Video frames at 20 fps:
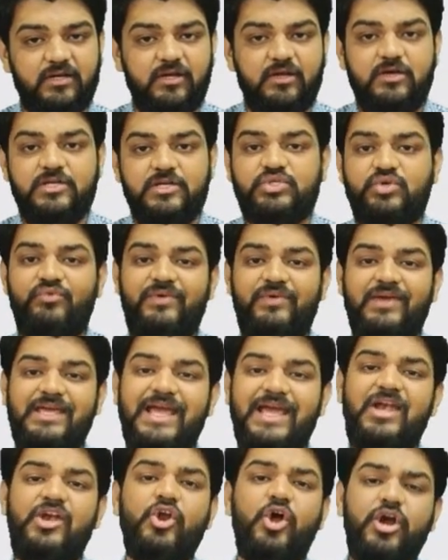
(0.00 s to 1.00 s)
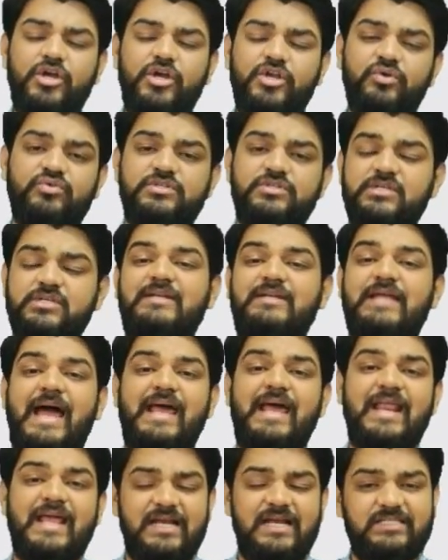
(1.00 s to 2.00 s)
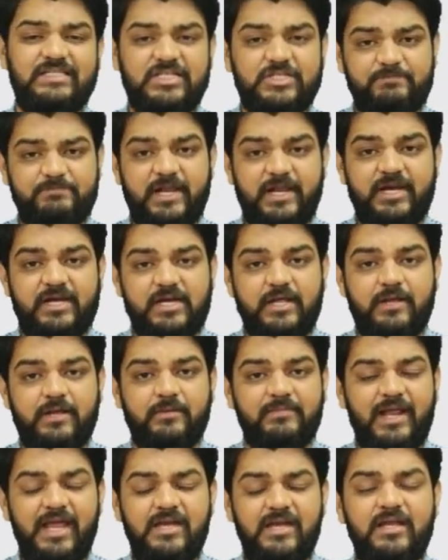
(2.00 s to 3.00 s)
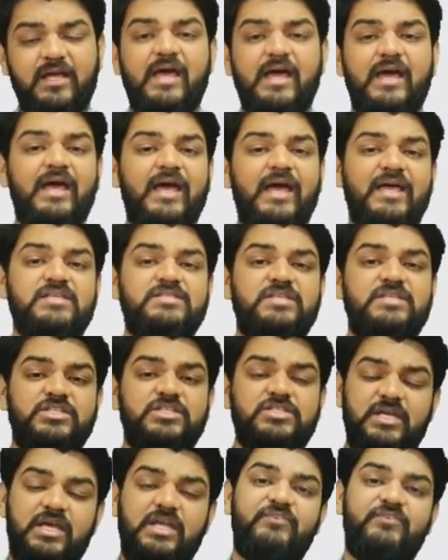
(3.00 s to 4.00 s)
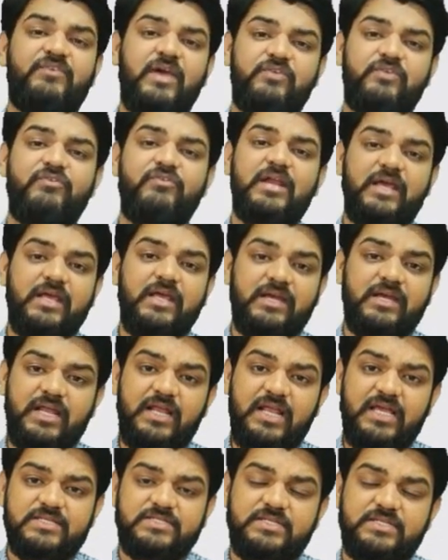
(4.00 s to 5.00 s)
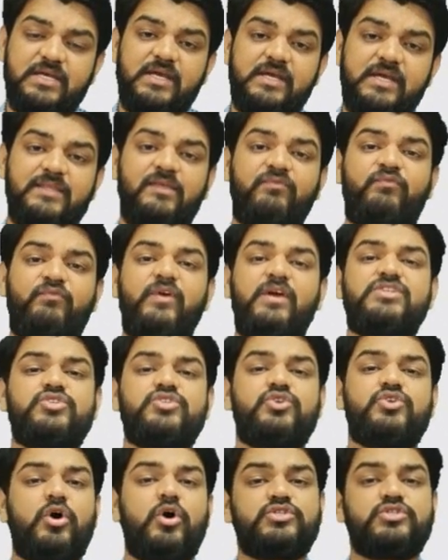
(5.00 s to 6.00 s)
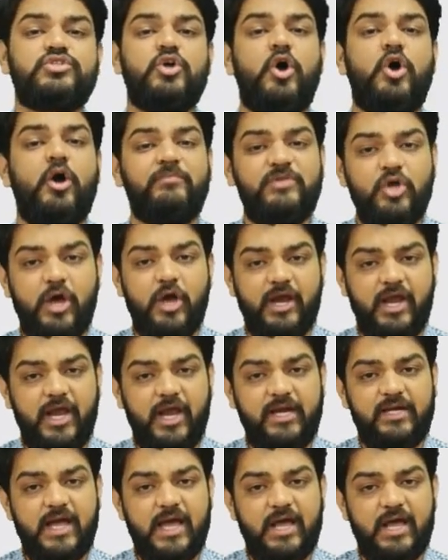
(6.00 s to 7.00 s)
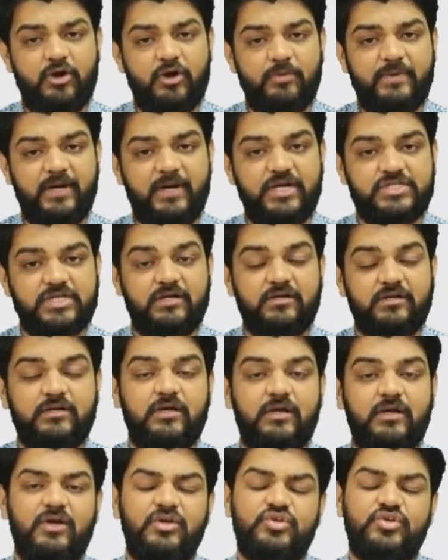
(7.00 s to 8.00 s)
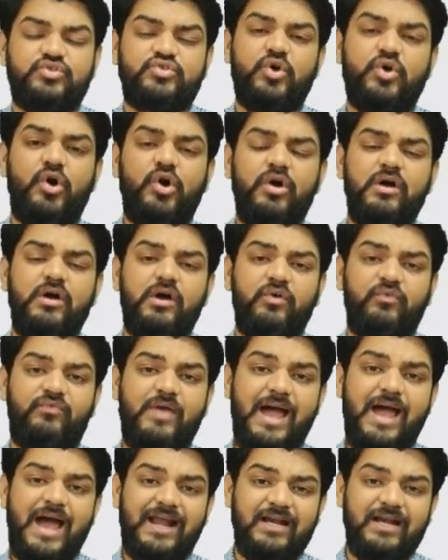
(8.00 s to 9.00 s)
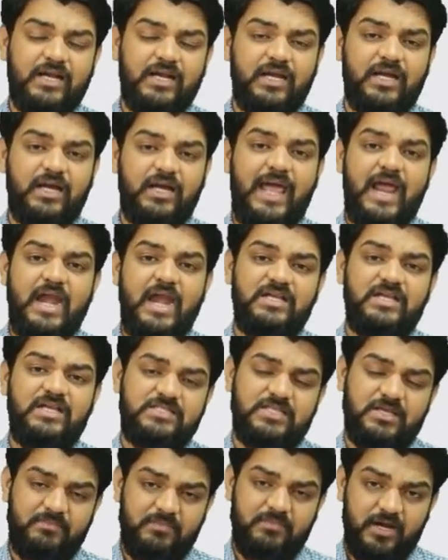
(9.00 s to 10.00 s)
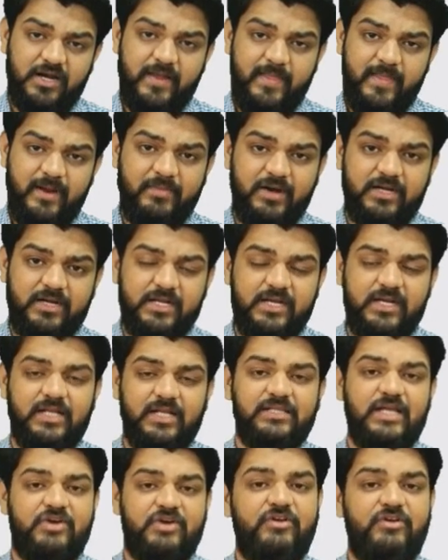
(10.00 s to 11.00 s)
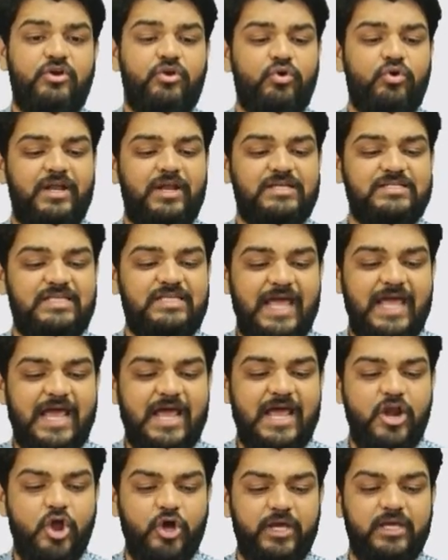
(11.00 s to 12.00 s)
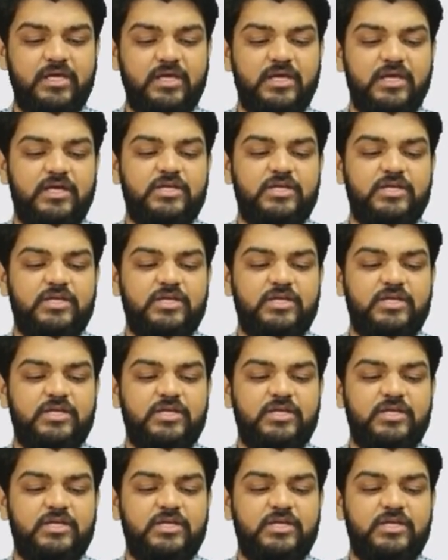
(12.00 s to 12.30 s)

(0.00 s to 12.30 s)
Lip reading: So we cannot use directly this platinum, right? As this, it will increase the fixed cost of the entire operation. So we are adding some another material that we known as the alloy.